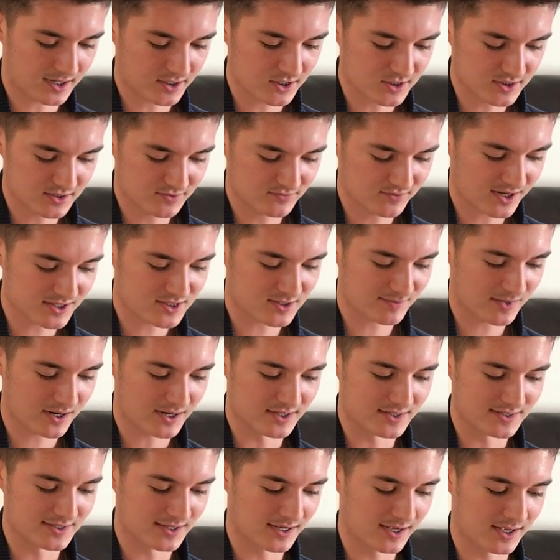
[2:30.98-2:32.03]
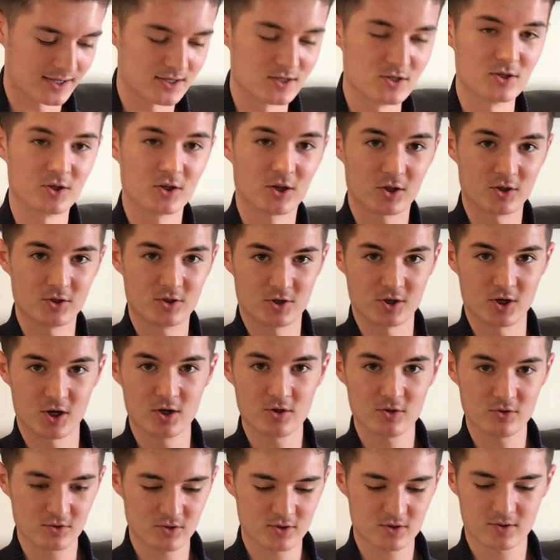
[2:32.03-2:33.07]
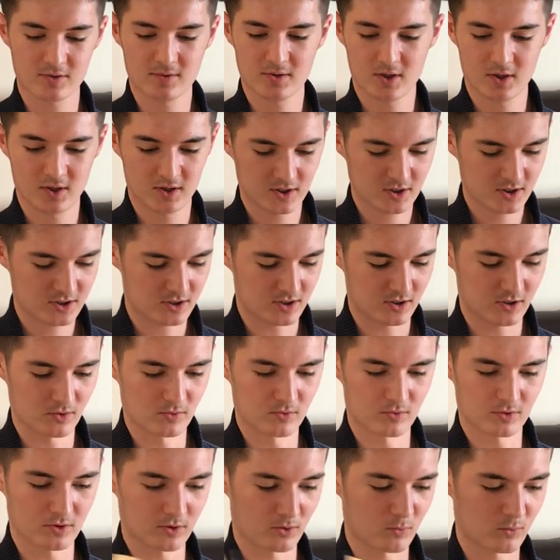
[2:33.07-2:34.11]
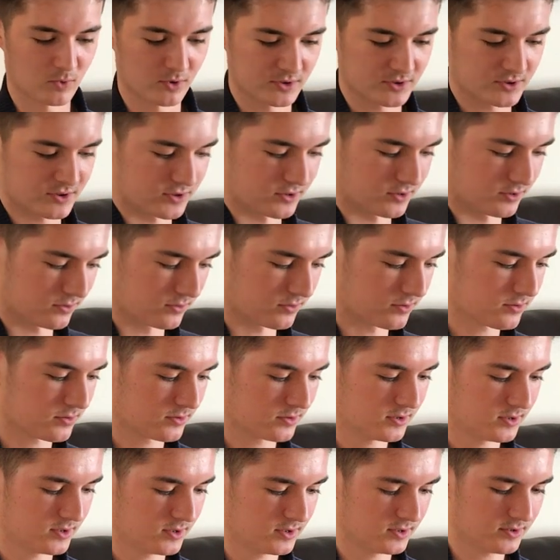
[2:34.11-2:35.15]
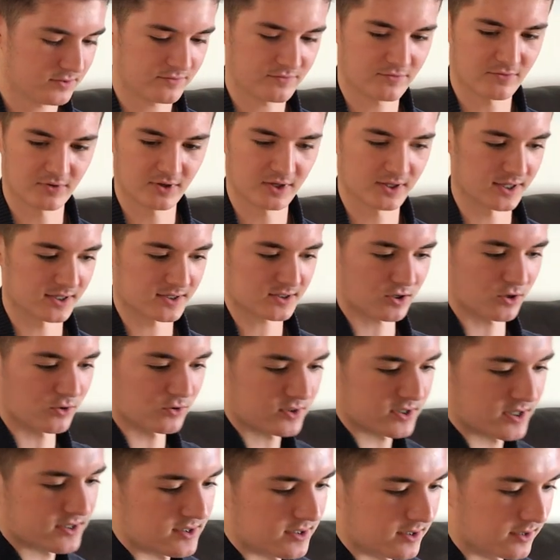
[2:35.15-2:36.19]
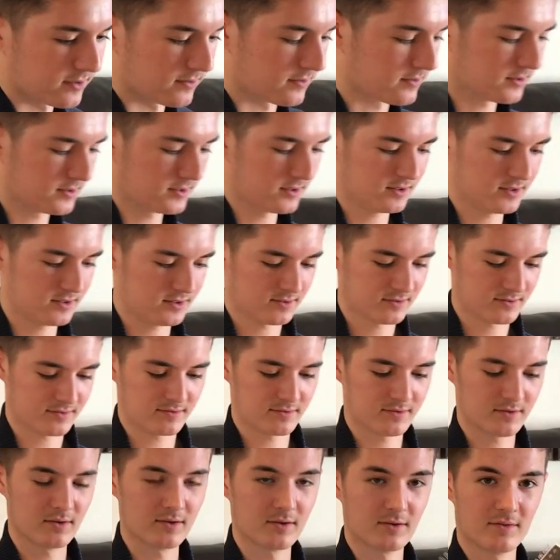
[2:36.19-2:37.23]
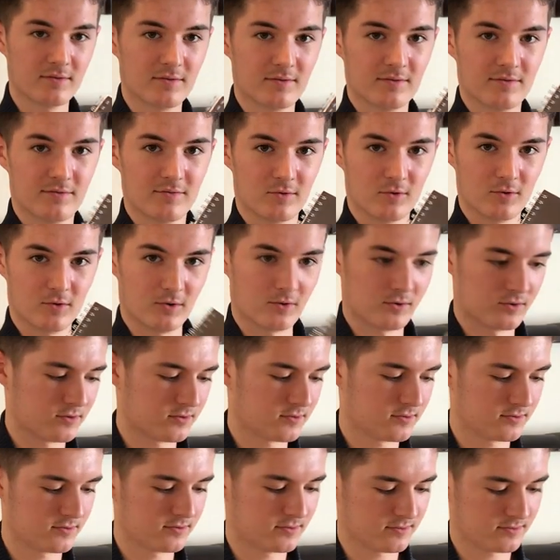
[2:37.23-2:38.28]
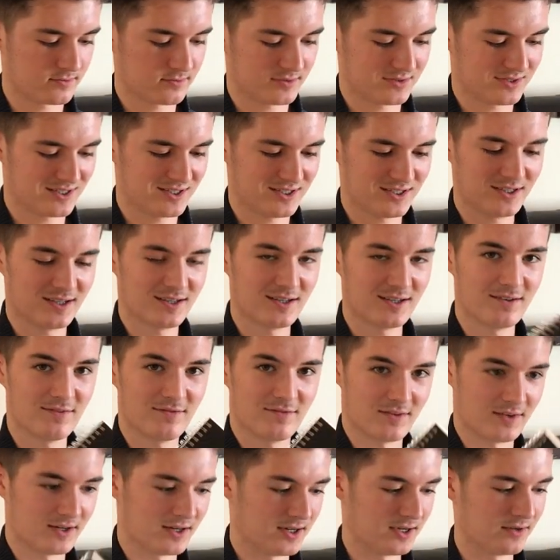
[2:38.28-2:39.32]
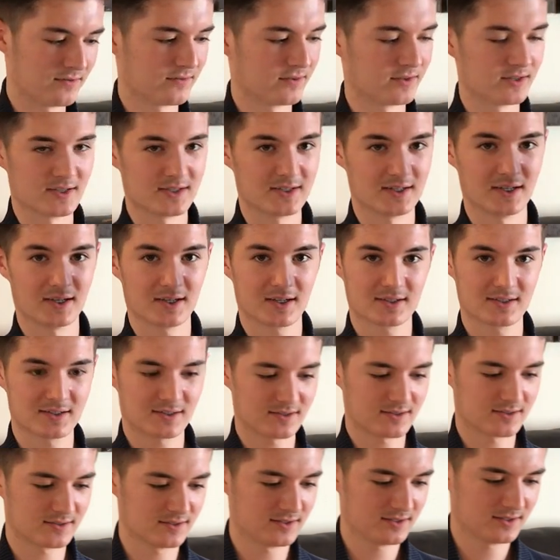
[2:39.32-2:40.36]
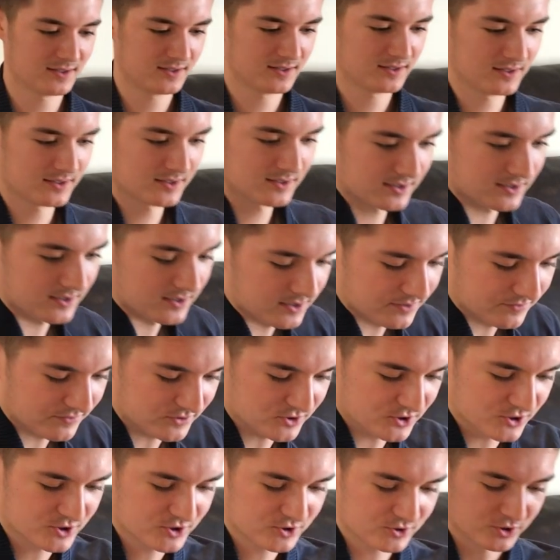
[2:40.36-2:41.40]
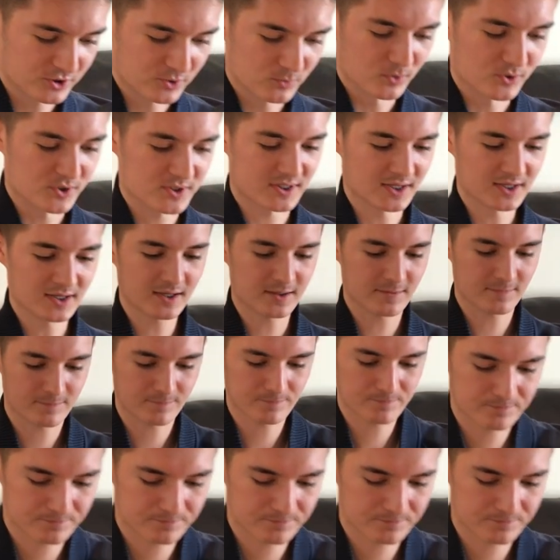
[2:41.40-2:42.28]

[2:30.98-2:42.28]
I usually write them out in, in journals. So we've got one, two, three, that's goal setting, four, five, and six. And if I just show you what's in it,